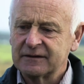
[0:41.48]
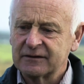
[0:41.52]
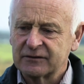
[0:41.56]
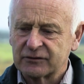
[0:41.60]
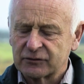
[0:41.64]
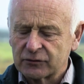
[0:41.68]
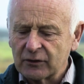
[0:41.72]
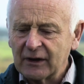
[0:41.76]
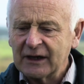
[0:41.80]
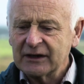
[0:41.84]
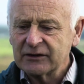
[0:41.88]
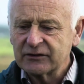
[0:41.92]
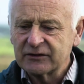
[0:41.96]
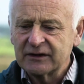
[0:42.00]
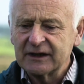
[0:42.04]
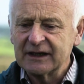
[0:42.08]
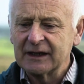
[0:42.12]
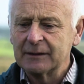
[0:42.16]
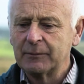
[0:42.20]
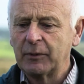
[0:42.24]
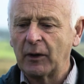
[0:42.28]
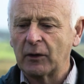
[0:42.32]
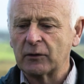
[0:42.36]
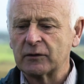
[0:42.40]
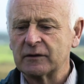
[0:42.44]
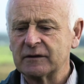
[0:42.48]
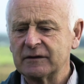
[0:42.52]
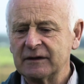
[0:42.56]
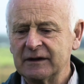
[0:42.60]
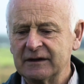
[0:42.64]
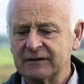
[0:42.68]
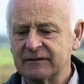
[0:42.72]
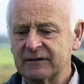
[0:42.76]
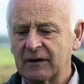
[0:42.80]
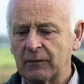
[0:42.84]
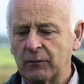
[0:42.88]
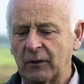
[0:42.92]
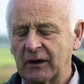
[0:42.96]
strange thing about it
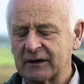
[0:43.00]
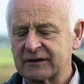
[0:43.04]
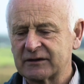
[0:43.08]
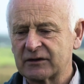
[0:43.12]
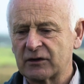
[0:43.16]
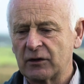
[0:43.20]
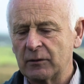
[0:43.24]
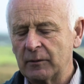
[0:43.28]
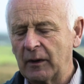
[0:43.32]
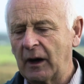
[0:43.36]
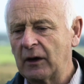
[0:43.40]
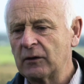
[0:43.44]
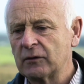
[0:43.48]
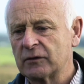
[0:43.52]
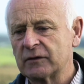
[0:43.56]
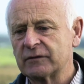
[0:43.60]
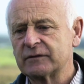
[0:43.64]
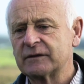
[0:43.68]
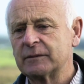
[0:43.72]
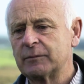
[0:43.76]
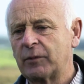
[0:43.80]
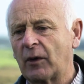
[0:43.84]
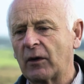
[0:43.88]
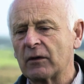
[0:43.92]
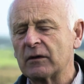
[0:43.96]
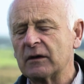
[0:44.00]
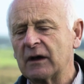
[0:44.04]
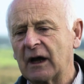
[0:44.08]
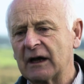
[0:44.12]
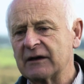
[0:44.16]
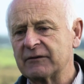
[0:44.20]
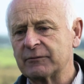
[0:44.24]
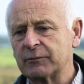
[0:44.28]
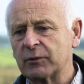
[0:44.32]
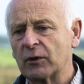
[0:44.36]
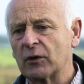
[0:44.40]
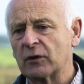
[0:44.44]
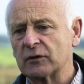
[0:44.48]
is, and what's come out of the Burren
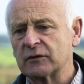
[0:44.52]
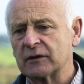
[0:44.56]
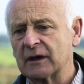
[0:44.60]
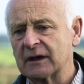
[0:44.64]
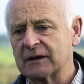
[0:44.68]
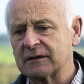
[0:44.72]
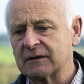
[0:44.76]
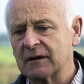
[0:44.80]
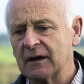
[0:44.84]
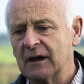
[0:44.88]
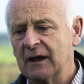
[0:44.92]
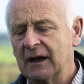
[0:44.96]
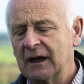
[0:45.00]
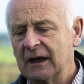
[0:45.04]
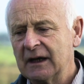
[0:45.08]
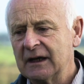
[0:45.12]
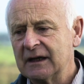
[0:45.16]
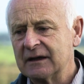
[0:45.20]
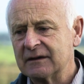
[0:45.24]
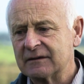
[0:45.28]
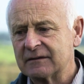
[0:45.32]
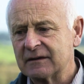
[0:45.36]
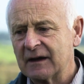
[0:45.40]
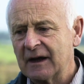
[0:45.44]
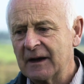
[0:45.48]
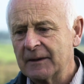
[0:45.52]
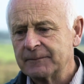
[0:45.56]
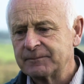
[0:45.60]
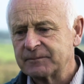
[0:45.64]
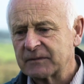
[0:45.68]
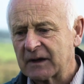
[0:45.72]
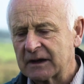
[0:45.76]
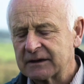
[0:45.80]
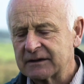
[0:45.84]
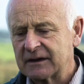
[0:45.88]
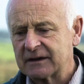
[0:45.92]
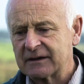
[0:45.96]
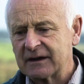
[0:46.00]
Life project, is
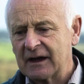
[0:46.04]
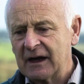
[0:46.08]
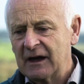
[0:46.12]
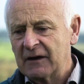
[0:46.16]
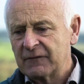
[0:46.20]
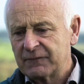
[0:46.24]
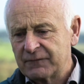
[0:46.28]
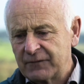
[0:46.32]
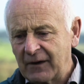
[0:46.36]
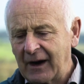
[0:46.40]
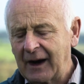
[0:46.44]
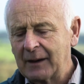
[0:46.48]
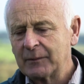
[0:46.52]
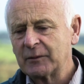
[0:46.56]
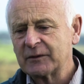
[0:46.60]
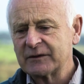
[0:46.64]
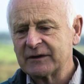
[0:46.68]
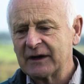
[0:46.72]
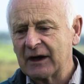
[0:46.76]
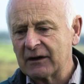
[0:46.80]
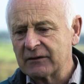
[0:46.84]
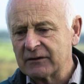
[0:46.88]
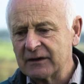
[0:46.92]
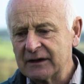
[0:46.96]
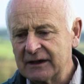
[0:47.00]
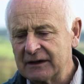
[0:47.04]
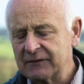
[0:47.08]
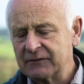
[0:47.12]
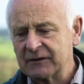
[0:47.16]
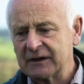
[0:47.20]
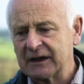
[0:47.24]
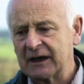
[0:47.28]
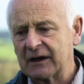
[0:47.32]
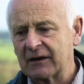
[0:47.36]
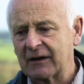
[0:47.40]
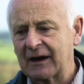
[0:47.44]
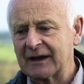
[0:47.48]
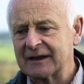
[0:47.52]
that farmers earn a living
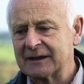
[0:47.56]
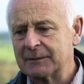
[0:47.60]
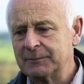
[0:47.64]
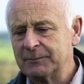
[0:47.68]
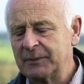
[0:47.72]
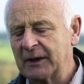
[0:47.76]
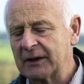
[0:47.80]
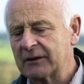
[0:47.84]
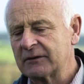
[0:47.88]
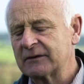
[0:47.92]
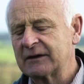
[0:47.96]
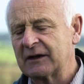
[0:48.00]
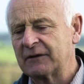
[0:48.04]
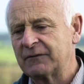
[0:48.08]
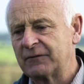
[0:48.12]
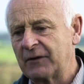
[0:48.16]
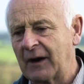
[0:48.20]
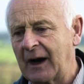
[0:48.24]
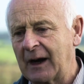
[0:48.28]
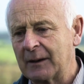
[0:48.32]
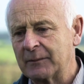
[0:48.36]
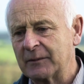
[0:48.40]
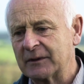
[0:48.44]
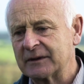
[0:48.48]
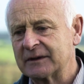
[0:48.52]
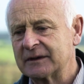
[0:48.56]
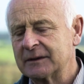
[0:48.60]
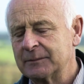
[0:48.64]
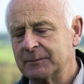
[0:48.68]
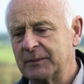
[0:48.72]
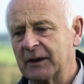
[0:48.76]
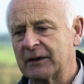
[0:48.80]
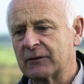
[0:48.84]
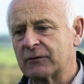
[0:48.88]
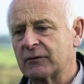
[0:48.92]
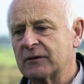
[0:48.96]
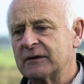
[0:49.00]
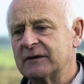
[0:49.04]
here, and the better they're farmers, the
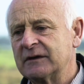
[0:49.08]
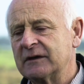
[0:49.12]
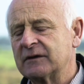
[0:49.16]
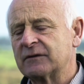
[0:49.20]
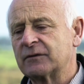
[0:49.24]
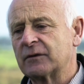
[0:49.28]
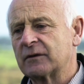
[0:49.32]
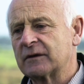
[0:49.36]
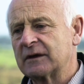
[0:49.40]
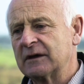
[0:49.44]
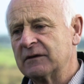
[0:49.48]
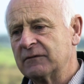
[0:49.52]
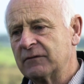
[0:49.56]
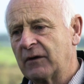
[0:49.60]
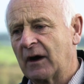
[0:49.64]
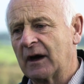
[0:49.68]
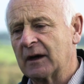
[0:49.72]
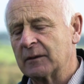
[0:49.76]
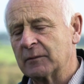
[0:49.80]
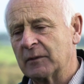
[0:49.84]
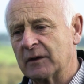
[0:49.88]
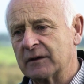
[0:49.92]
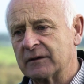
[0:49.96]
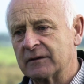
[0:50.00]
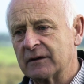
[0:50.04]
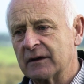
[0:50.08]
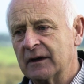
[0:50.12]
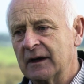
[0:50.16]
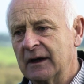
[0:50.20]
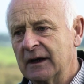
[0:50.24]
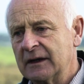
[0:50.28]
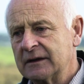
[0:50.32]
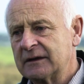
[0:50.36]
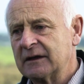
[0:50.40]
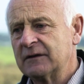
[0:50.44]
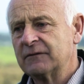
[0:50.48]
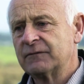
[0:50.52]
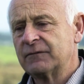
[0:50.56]
better it is for the
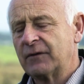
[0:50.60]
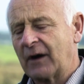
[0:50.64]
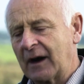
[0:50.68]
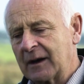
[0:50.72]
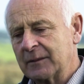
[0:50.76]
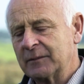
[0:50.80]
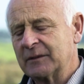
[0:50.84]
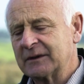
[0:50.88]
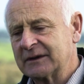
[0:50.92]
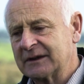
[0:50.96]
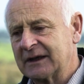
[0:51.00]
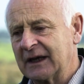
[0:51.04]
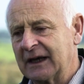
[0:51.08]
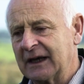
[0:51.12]
environment. The environment